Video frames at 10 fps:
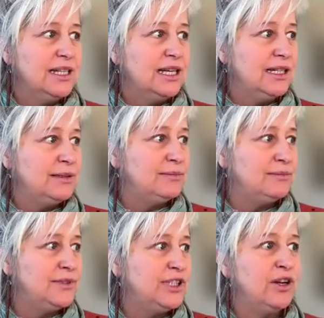
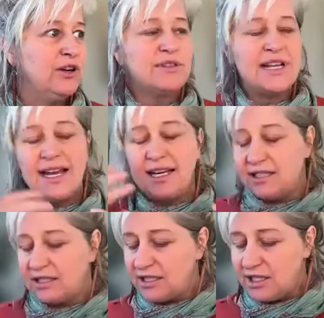take
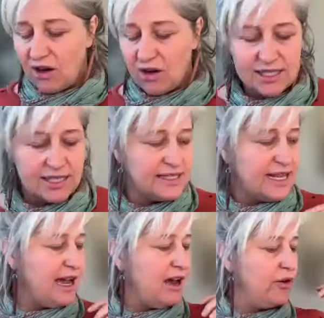toxins
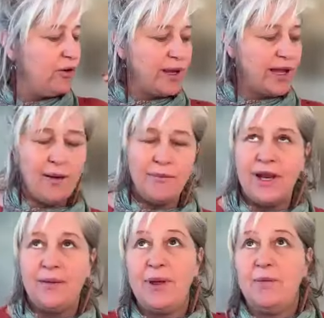out or become
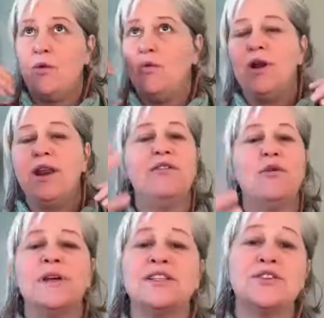better people,
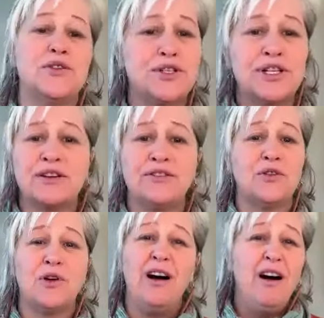whatever we're searching
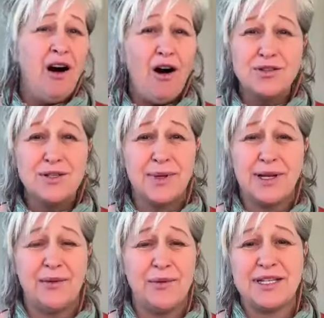for,
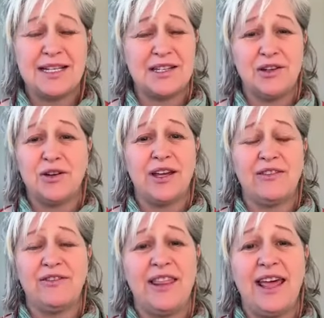ultimately we're just
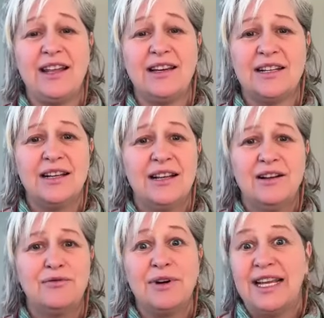looking for that
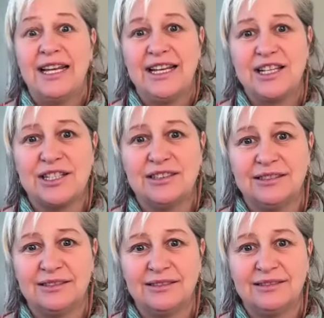reconnection.